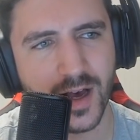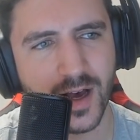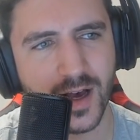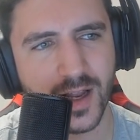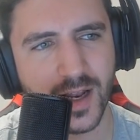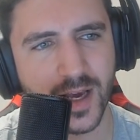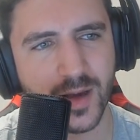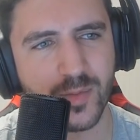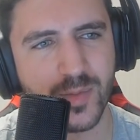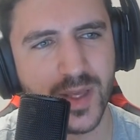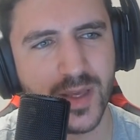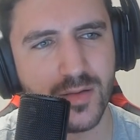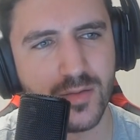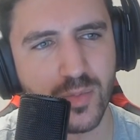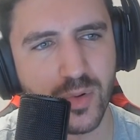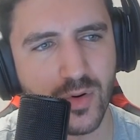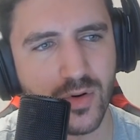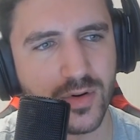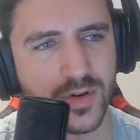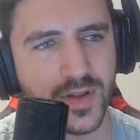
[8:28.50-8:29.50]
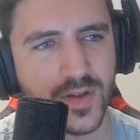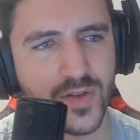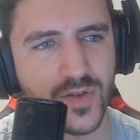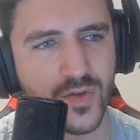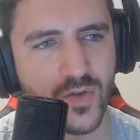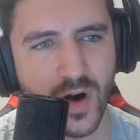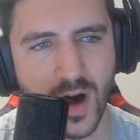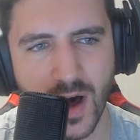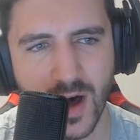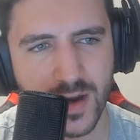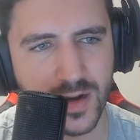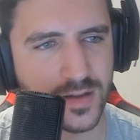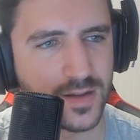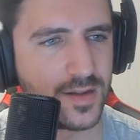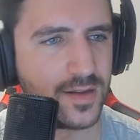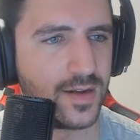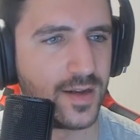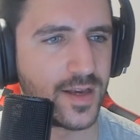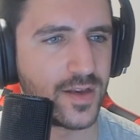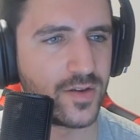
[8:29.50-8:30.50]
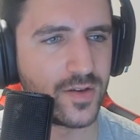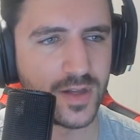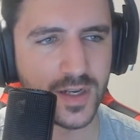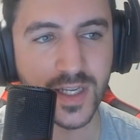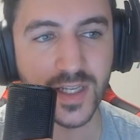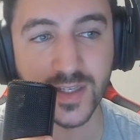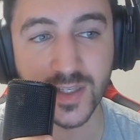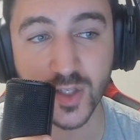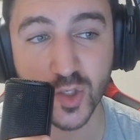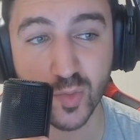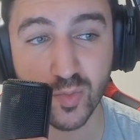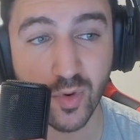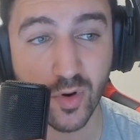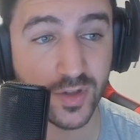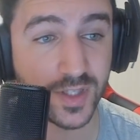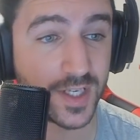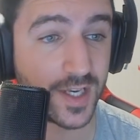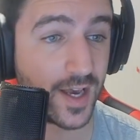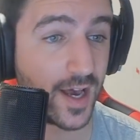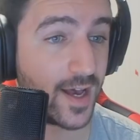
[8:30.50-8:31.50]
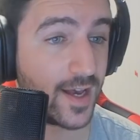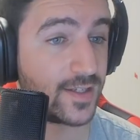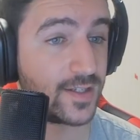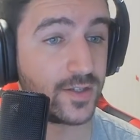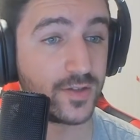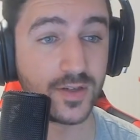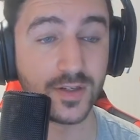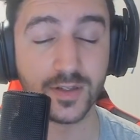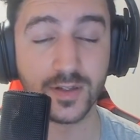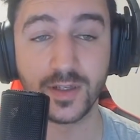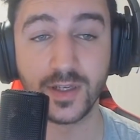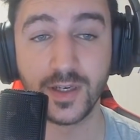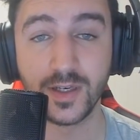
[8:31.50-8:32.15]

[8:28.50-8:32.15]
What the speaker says: Like, being bored is so hard. Like, you can listen to podcasts, you can